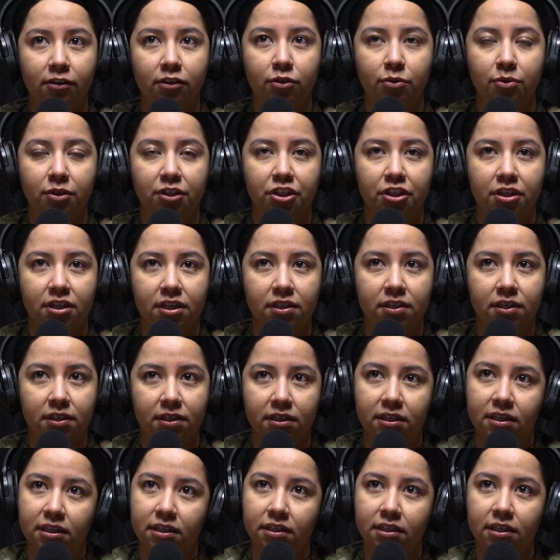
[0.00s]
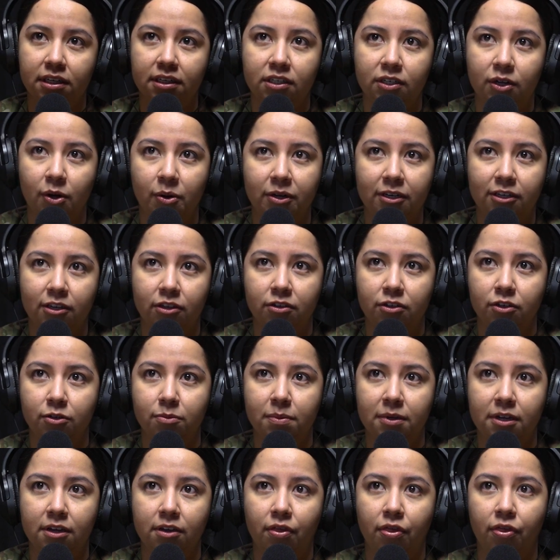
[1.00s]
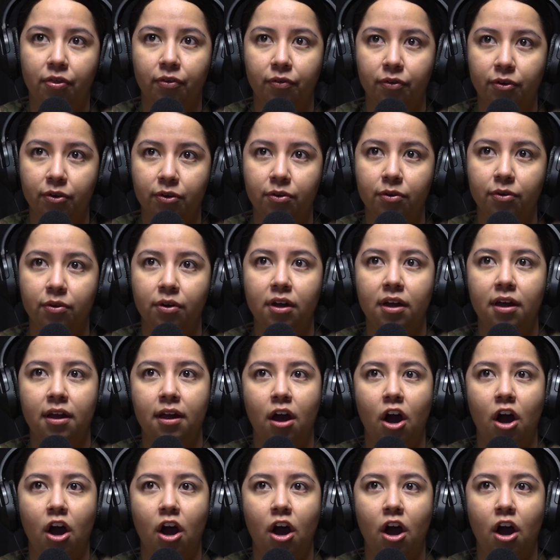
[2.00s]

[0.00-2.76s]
tuition assistance, it's going to be through